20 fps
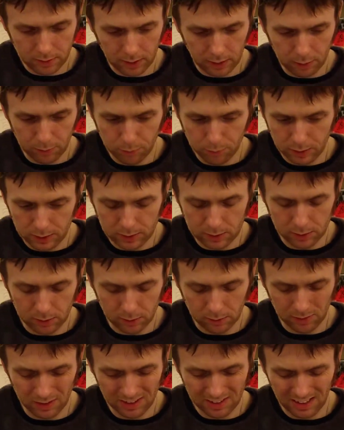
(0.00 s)
the
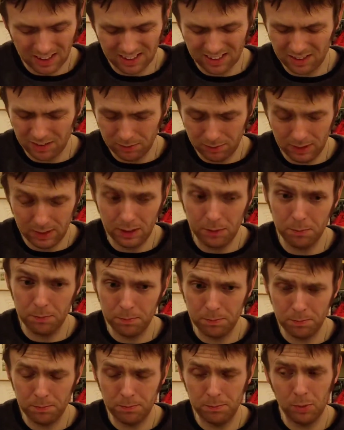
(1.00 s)
original, is actually really
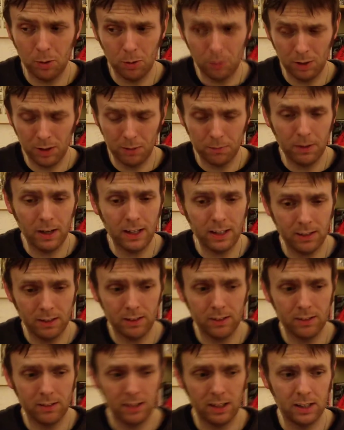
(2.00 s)
poorly made,
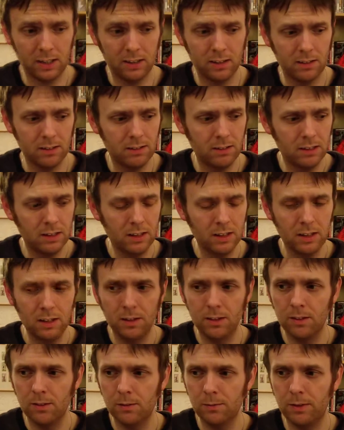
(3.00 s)
I think, and
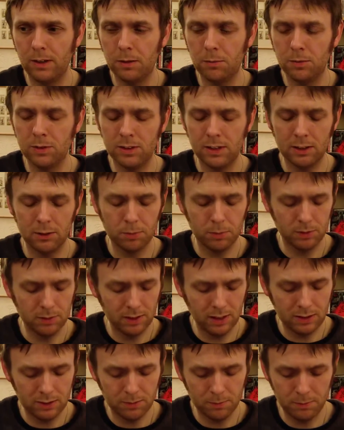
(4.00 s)
very much an
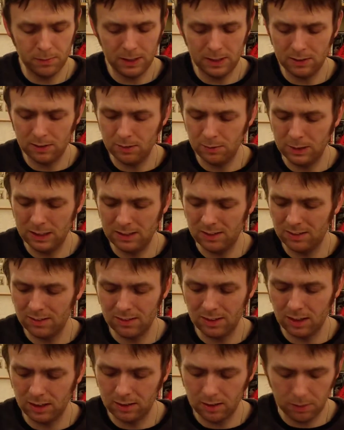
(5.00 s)
exploitation picture, which
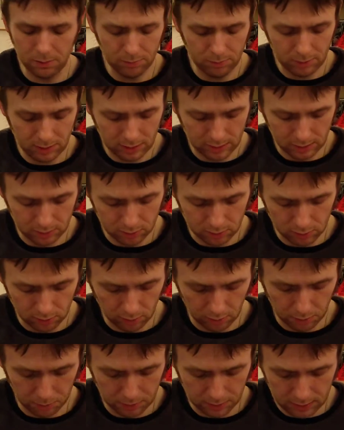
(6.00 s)
I don't really
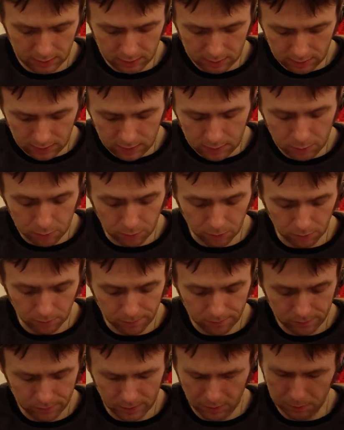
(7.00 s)
enjoy. But the sequel,
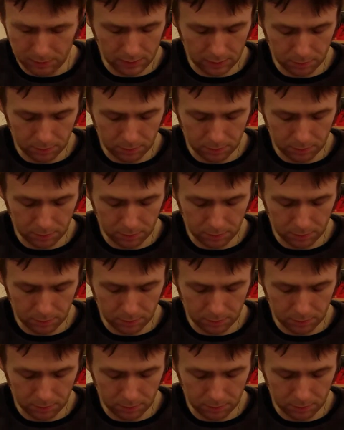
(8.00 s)
the